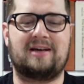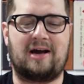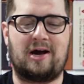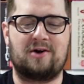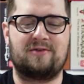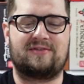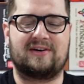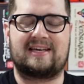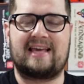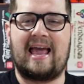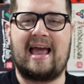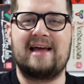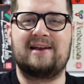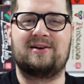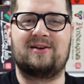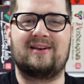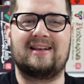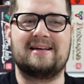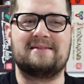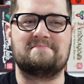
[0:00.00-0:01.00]
over
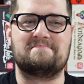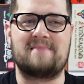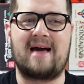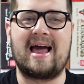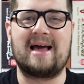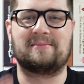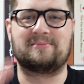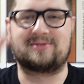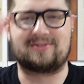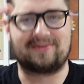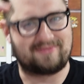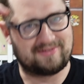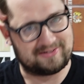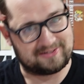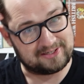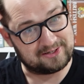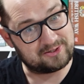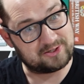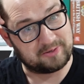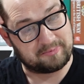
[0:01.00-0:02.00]
candlelit maps of the
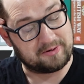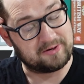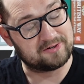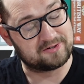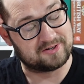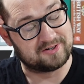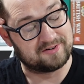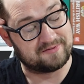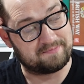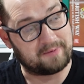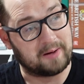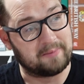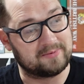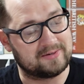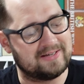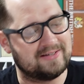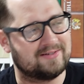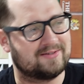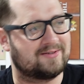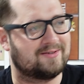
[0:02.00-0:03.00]
distribution of
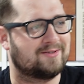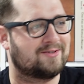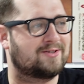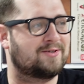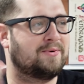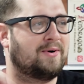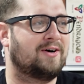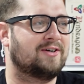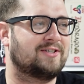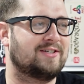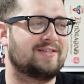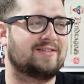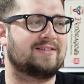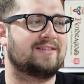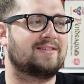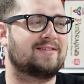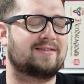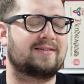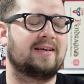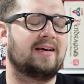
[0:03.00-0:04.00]
pumpkins and squashes
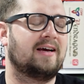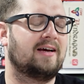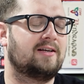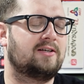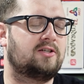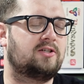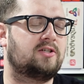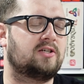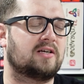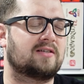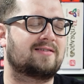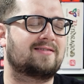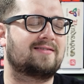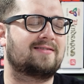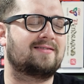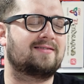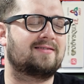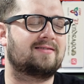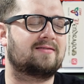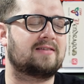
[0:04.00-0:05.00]
is just,
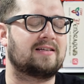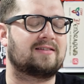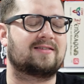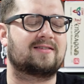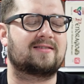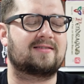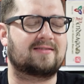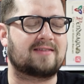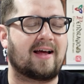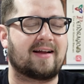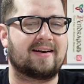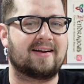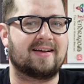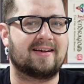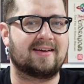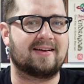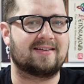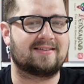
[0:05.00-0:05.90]
it's stunning.